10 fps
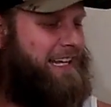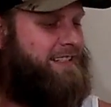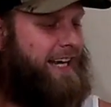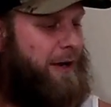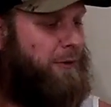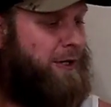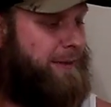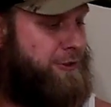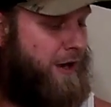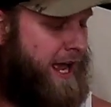Today we're going
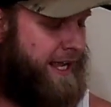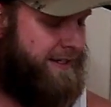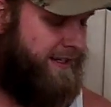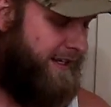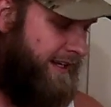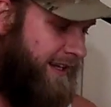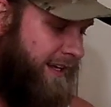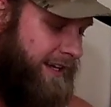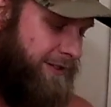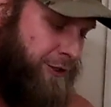to be trying
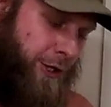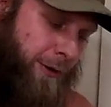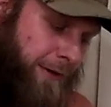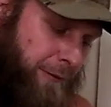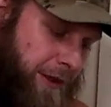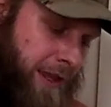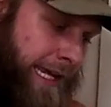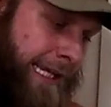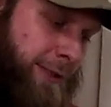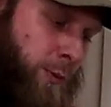two different
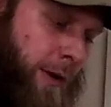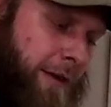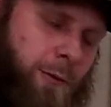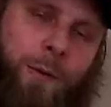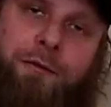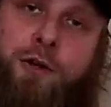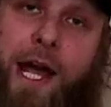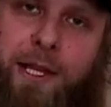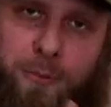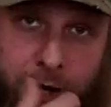things. One of them we've tried the